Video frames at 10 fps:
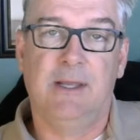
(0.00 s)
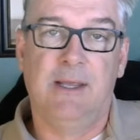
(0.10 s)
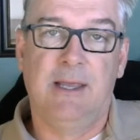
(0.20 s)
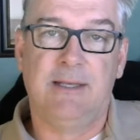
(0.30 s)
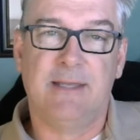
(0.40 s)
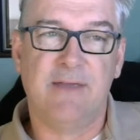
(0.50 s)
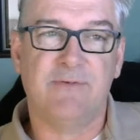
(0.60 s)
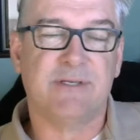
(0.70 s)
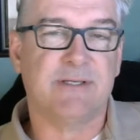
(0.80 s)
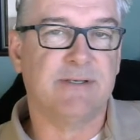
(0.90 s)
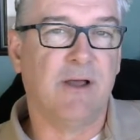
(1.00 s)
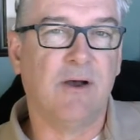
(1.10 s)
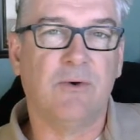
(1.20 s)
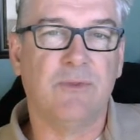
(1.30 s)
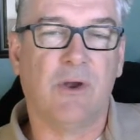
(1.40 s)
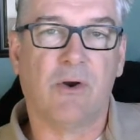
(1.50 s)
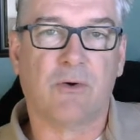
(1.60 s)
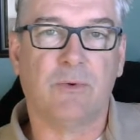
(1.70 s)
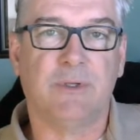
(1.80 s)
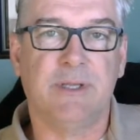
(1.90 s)
And David says, no, the ark
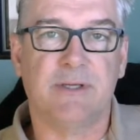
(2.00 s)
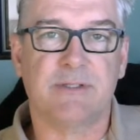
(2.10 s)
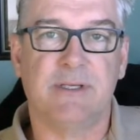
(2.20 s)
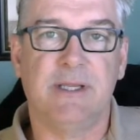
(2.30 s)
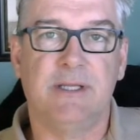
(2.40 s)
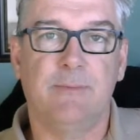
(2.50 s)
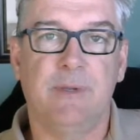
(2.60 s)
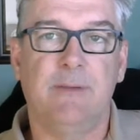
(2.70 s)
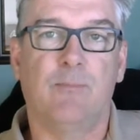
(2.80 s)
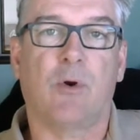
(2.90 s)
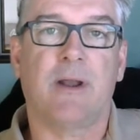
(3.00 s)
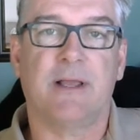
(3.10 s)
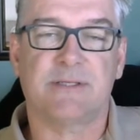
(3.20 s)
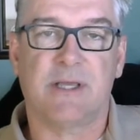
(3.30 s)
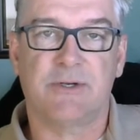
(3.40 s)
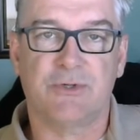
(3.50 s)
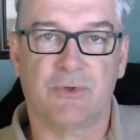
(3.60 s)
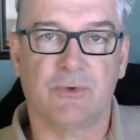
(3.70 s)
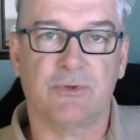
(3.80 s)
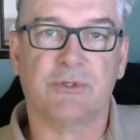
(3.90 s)
really doesn't need to be brought outside of
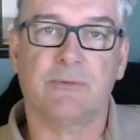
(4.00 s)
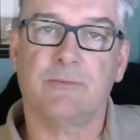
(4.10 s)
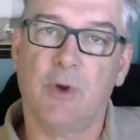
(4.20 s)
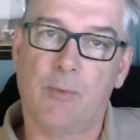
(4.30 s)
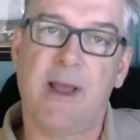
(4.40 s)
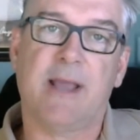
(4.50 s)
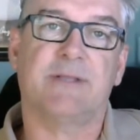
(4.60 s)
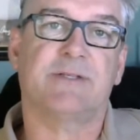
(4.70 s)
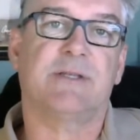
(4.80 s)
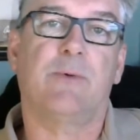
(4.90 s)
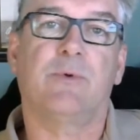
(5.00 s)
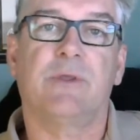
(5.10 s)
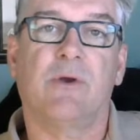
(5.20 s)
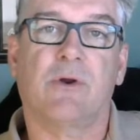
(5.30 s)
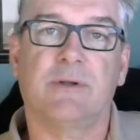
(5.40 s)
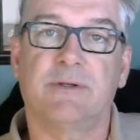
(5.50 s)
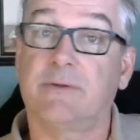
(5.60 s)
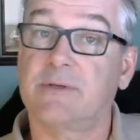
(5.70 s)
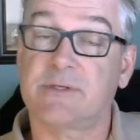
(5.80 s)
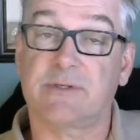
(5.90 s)
Jerusalem. Go back and stay with the ark until
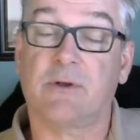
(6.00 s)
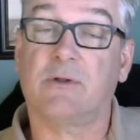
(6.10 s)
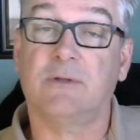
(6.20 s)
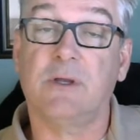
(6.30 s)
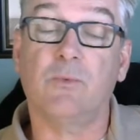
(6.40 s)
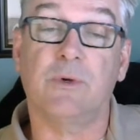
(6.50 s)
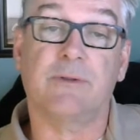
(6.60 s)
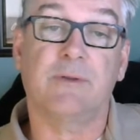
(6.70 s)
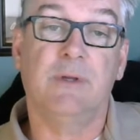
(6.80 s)
this is all done with.